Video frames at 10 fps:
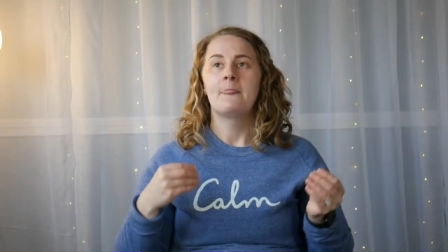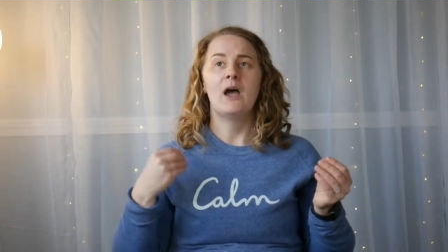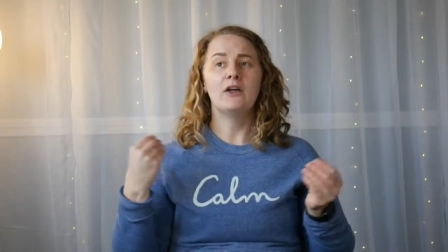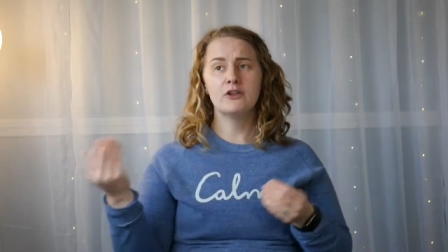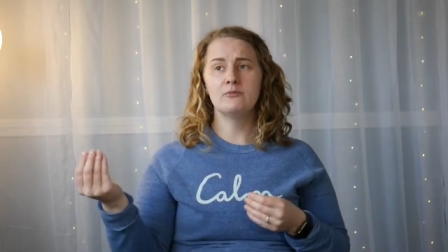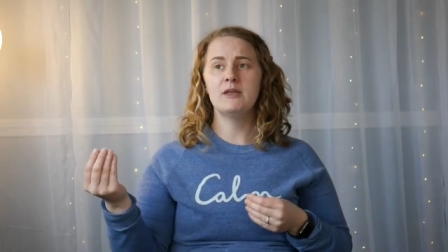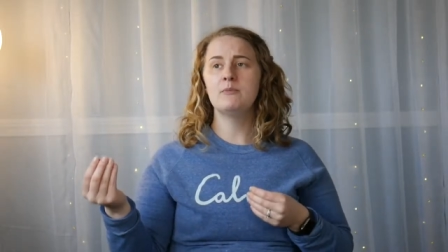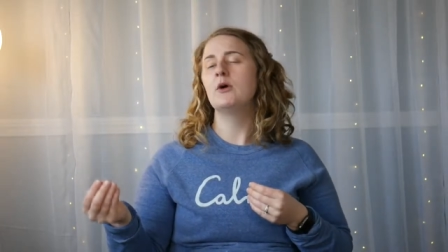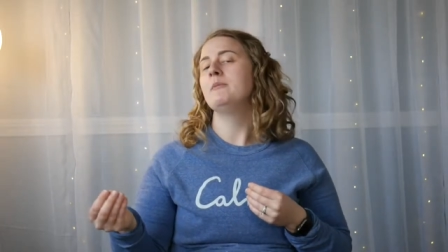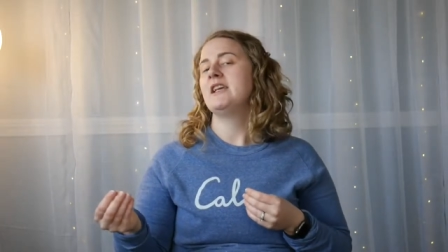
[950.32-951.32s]
Other
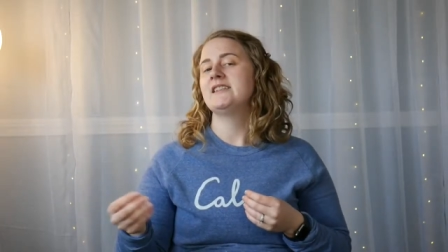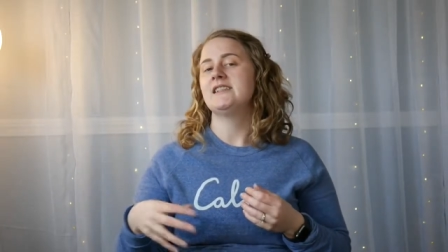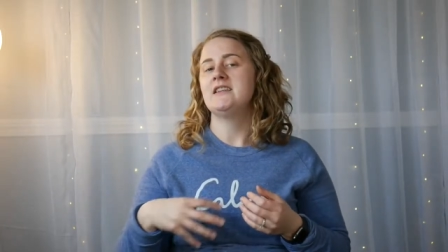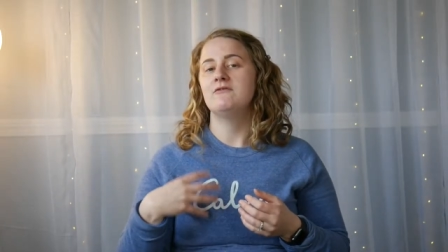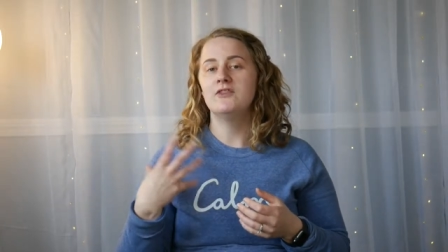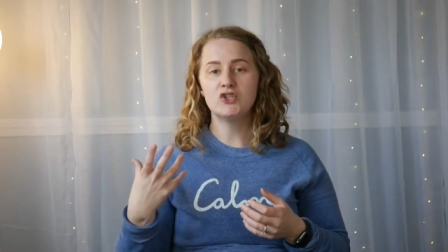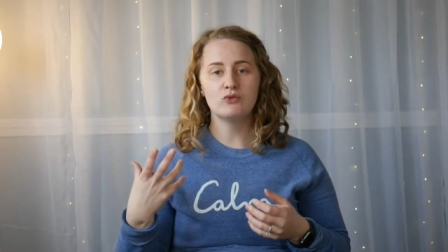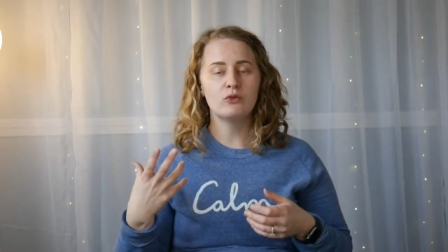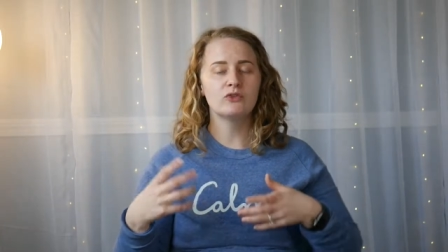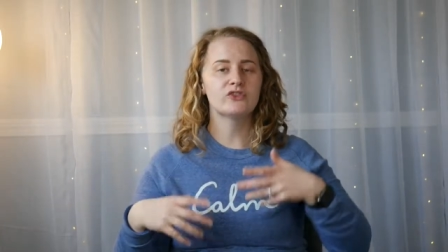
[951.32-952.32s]
people may see
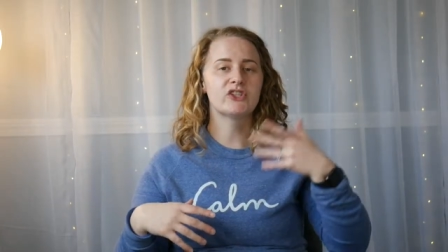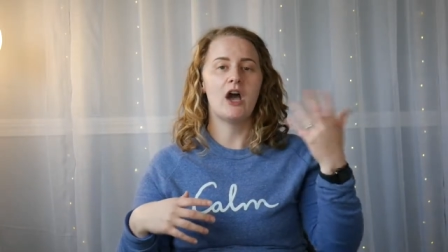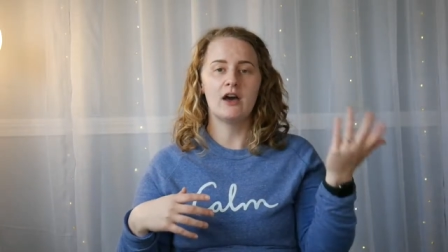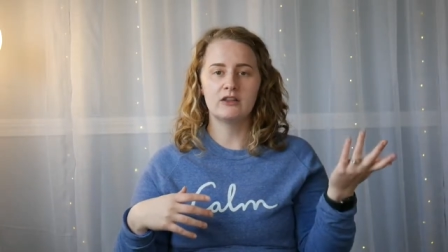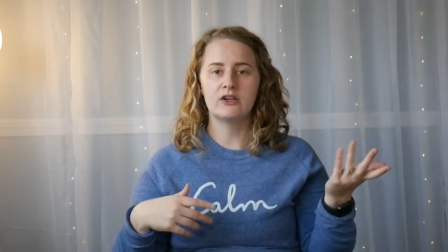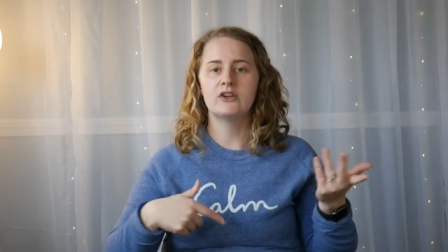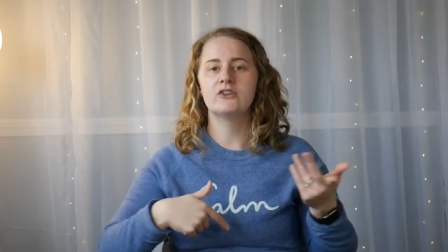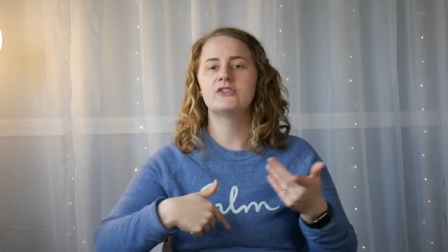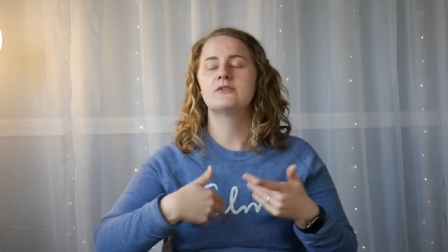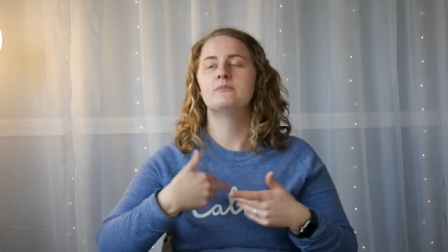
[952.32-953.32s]
visuals,
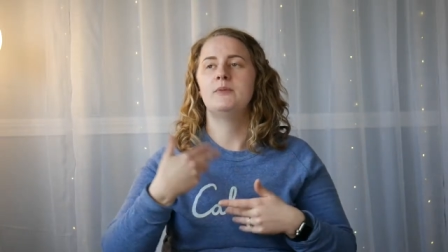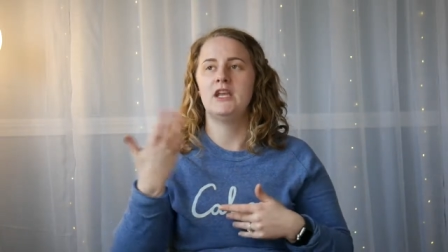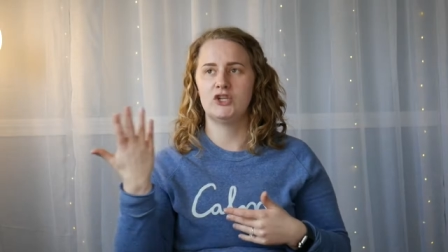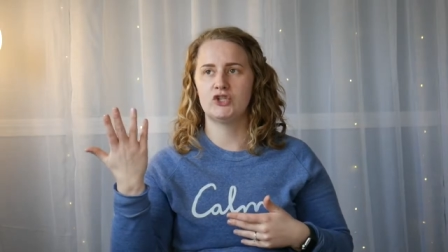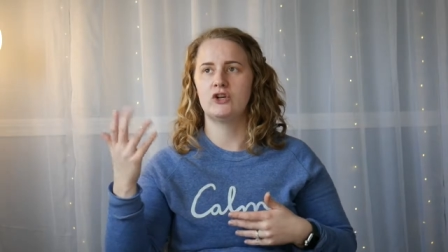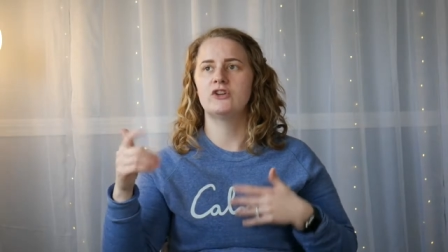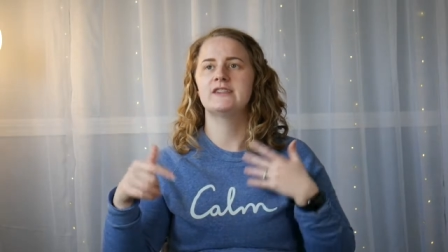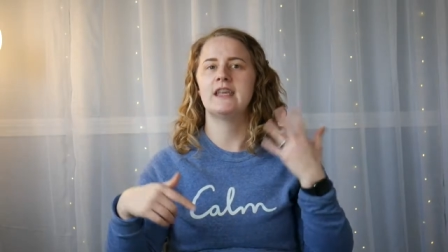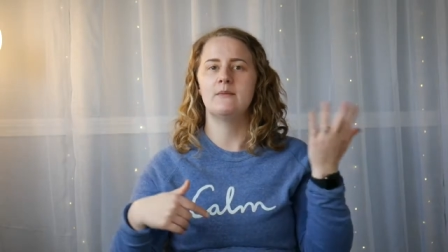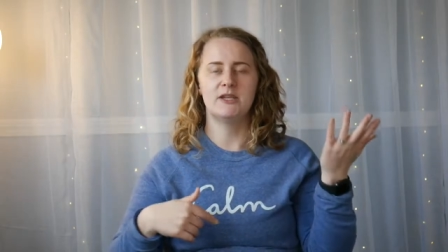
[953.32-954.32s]
colors,
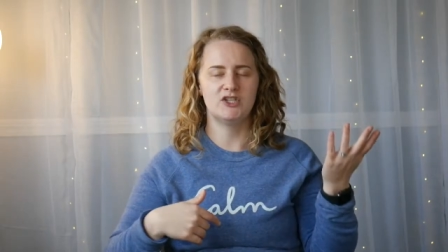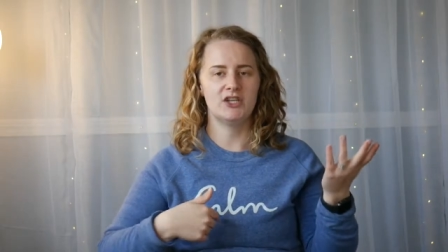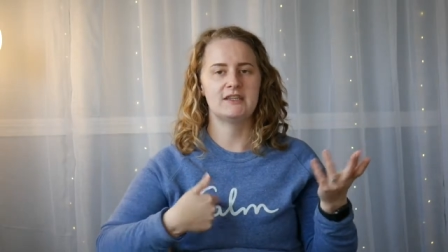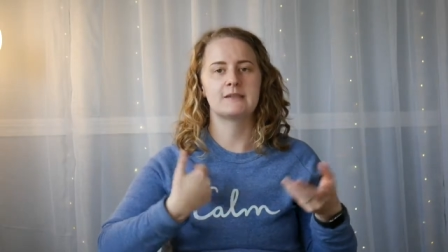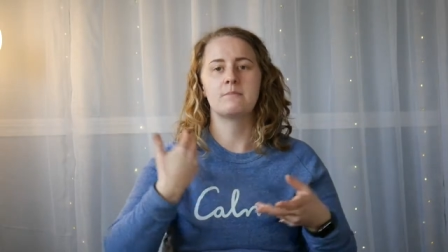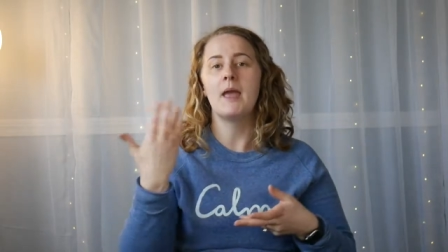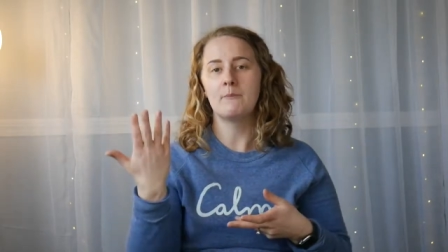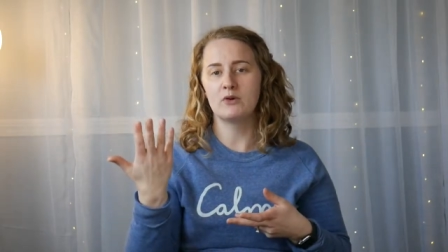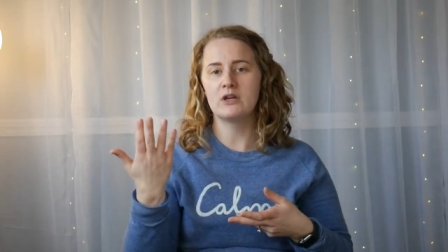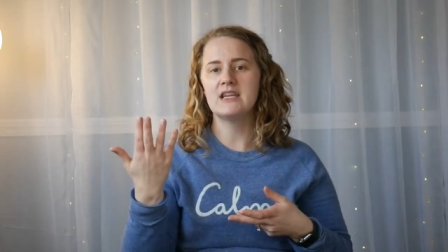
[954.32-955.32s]
pictures, images,
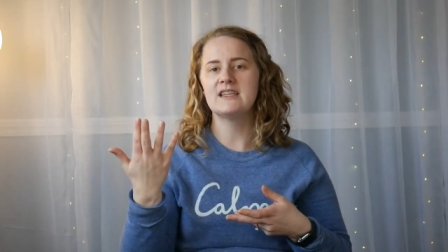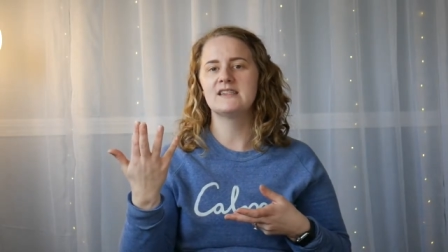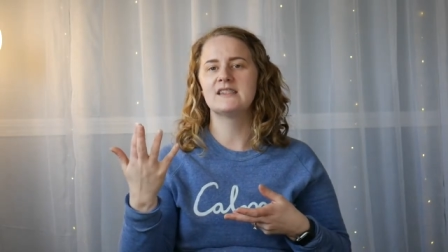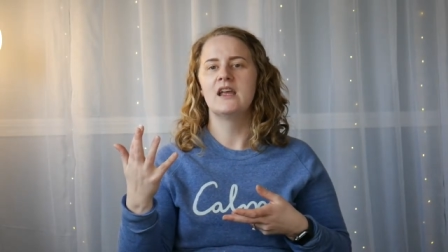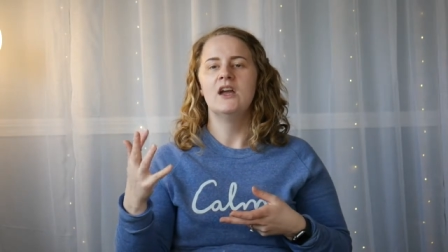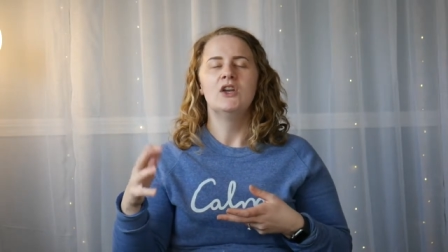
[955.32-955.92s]
memories.